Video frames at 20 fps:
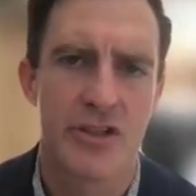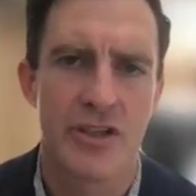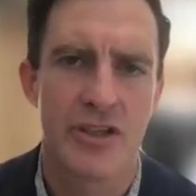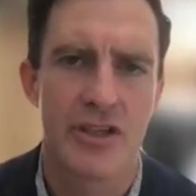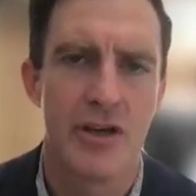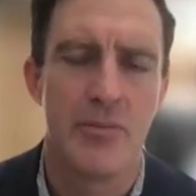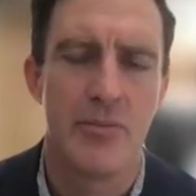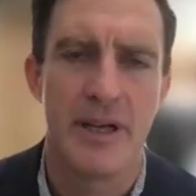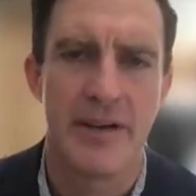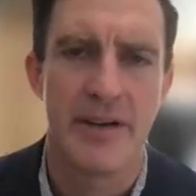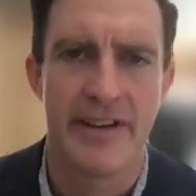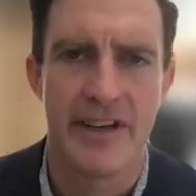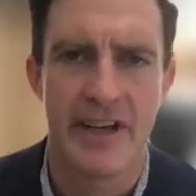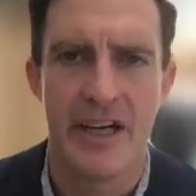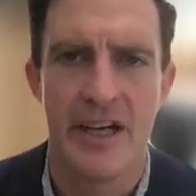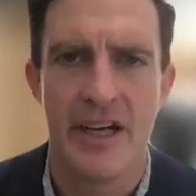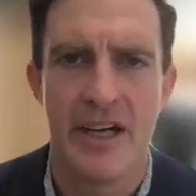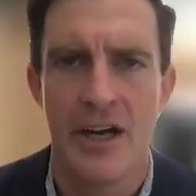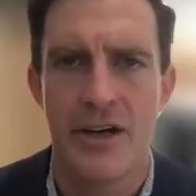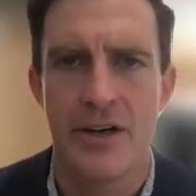a little bit of
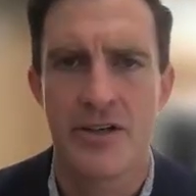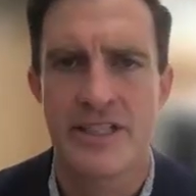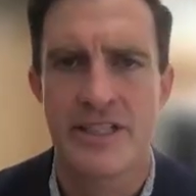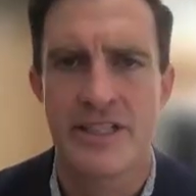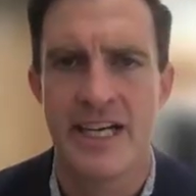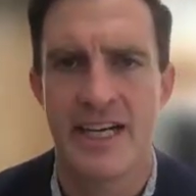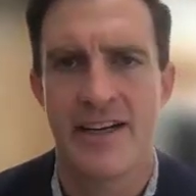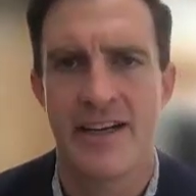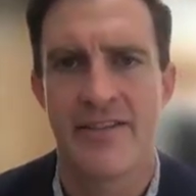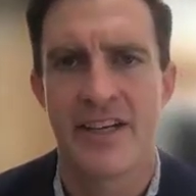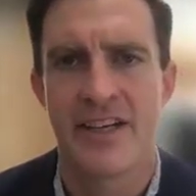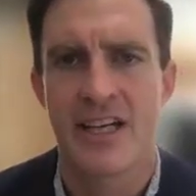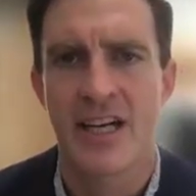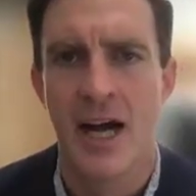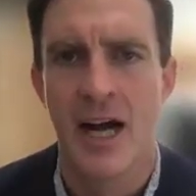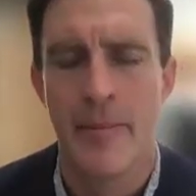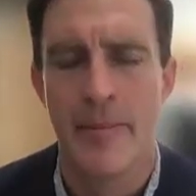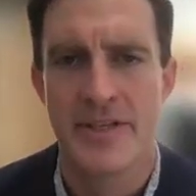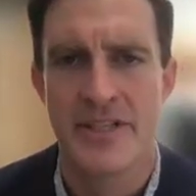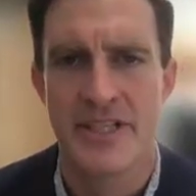a understanding of the
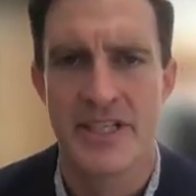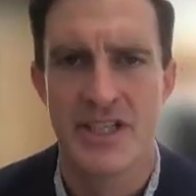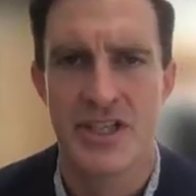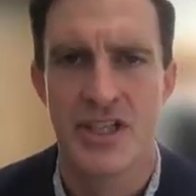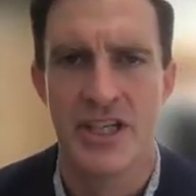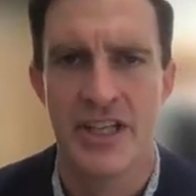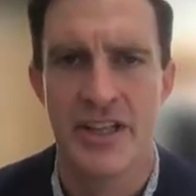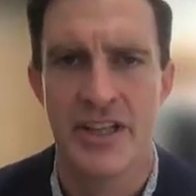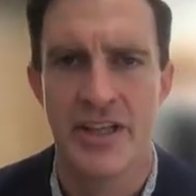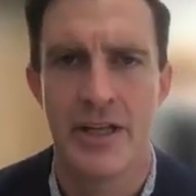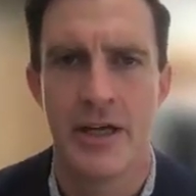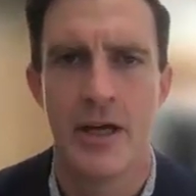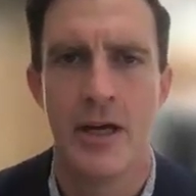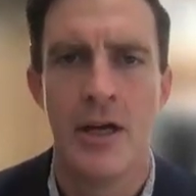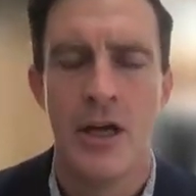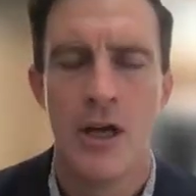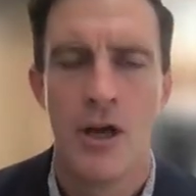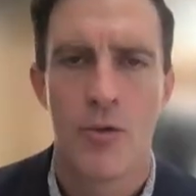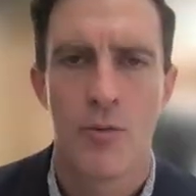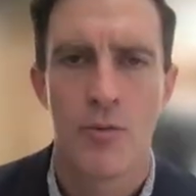composition and the
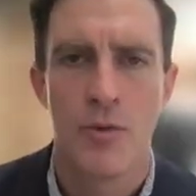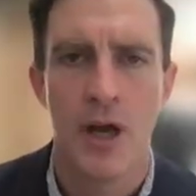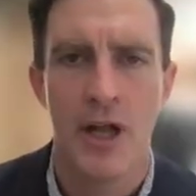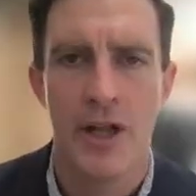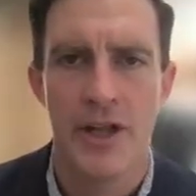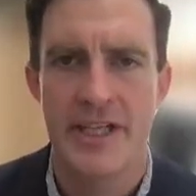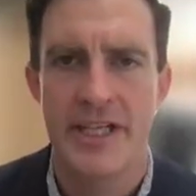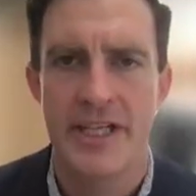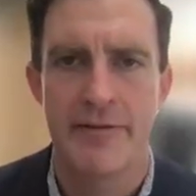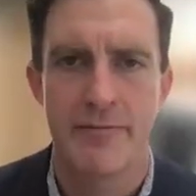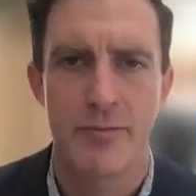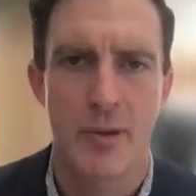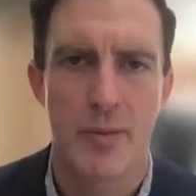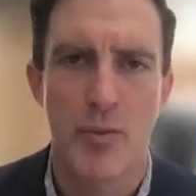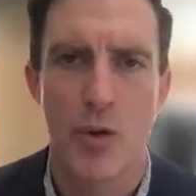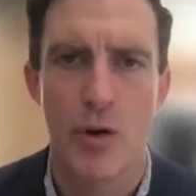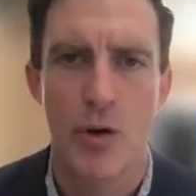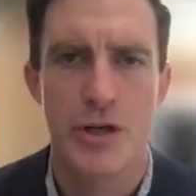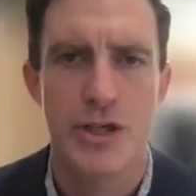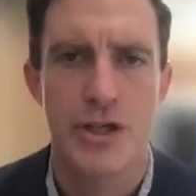relative
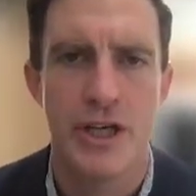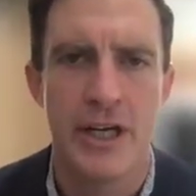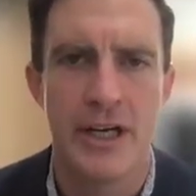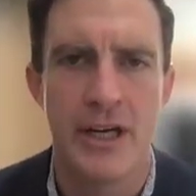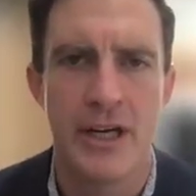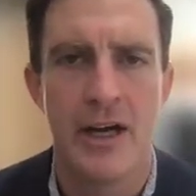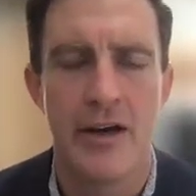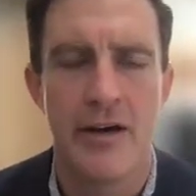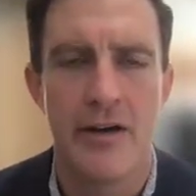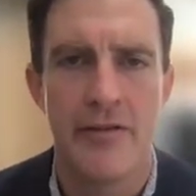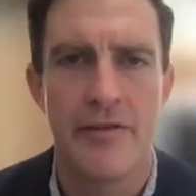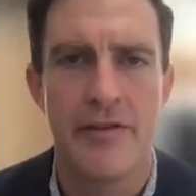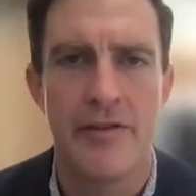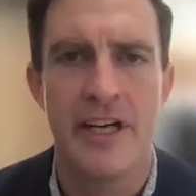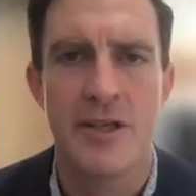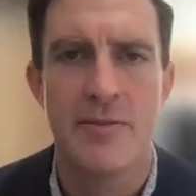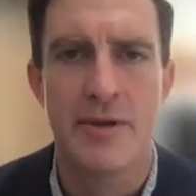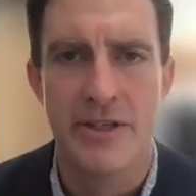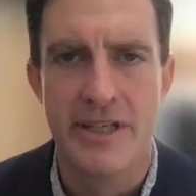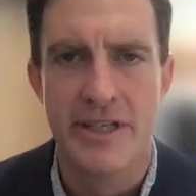proportion of
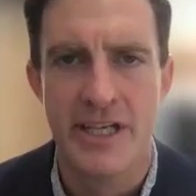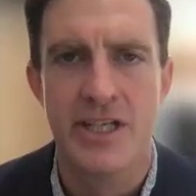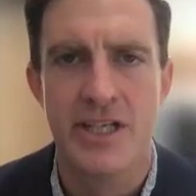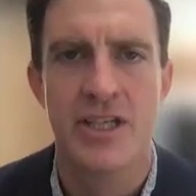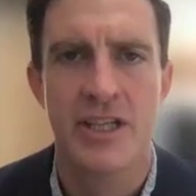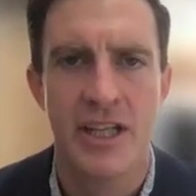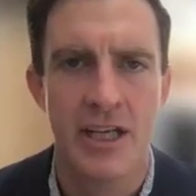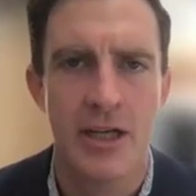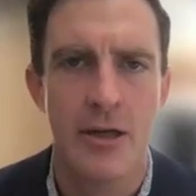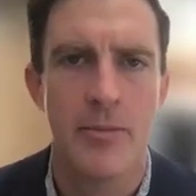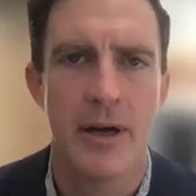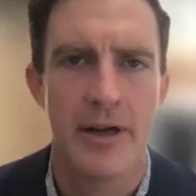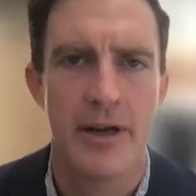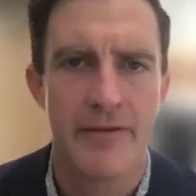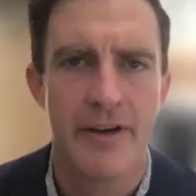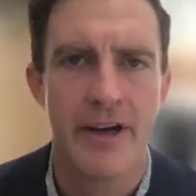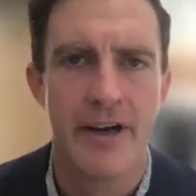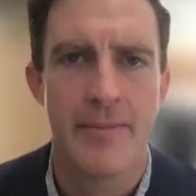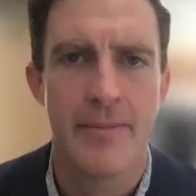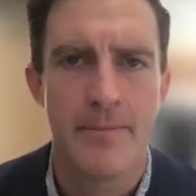each mutation that you
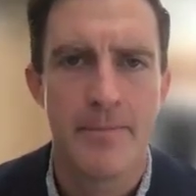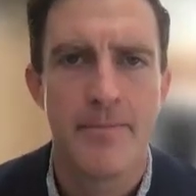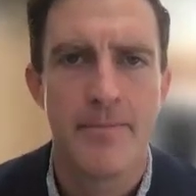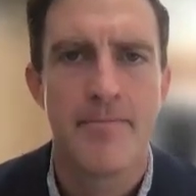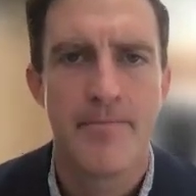might find.